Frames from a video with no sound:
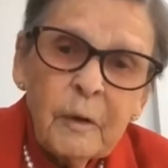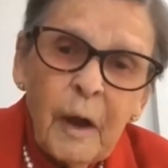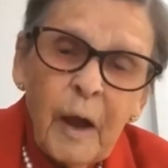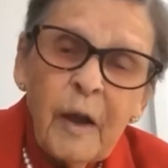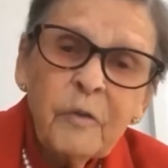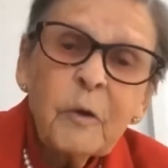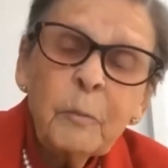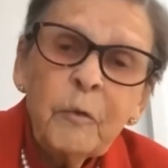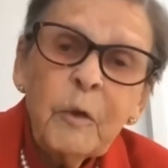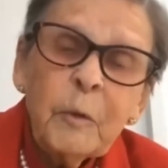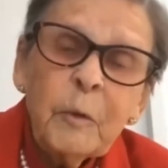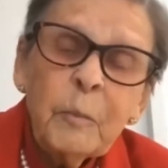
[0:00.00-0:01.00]
ask him
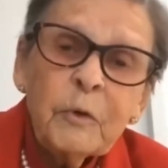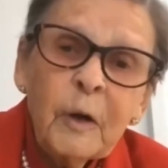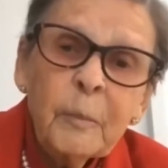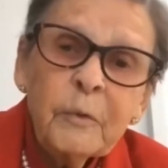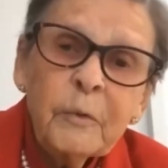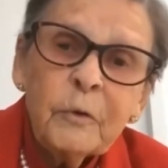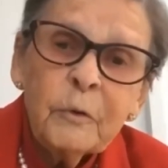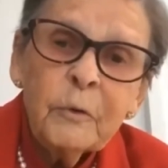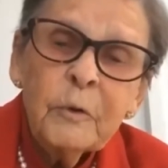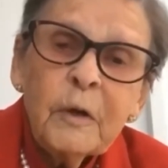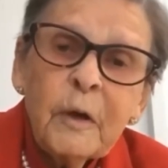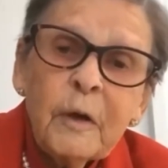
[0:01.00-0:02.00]
if he would come
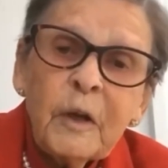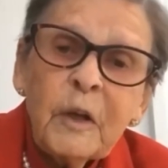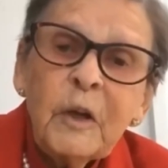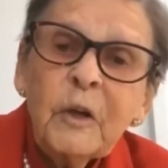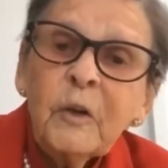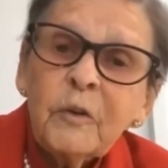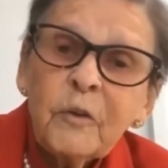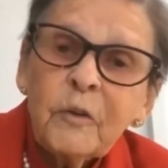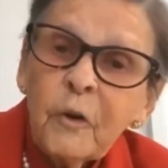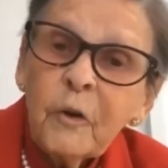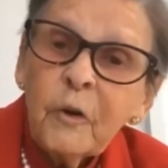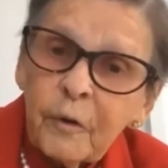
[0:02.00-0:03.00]
to heal his
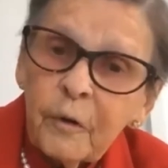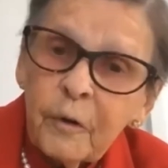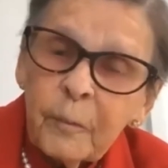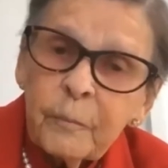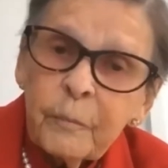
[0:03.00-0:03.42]
daughter.